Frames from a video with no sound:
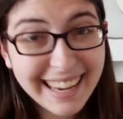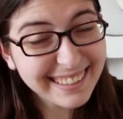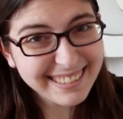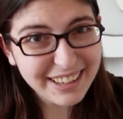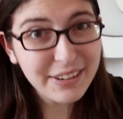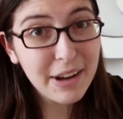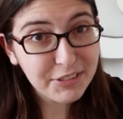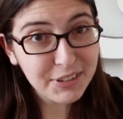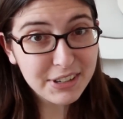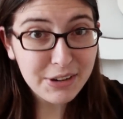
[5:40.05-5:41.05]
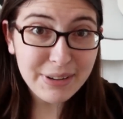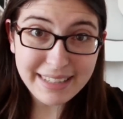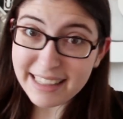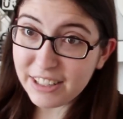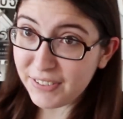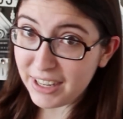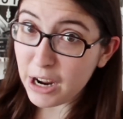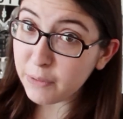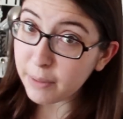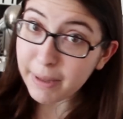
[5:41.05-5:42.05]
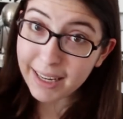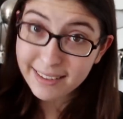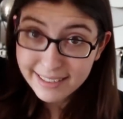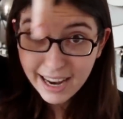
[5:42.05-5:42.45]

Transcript: Links to everyone who is in this video will be